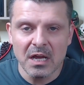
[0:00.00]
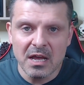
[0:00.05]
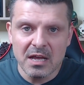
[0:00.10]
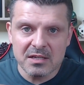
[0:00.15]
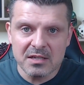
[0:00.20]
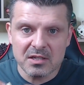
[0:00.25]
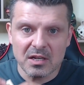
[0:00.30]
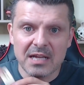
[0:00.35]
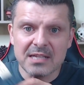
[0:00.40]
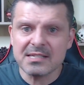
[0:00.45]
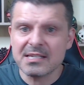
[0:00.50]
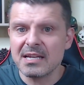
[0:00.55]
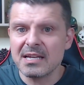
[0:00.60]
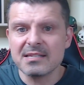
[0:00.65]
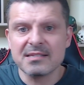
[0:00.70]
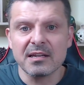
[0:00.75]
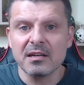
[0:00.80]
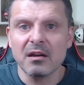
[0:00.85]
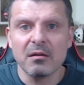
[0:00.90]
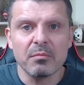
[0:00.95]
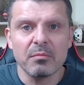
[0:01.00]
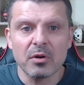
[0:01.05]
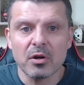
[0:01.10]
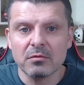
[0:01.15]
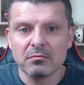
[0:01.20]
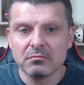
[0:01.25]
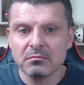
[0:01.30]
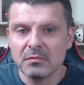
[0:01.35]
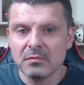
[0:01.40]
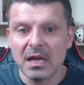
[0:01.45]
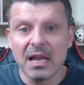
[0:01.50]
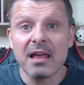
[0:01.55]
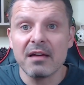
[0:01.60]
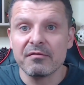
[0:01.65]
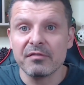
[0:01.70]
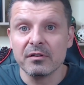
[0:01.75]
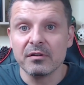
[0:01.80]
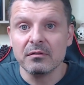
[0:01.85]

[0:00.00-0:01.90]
So let's say it's the number 11.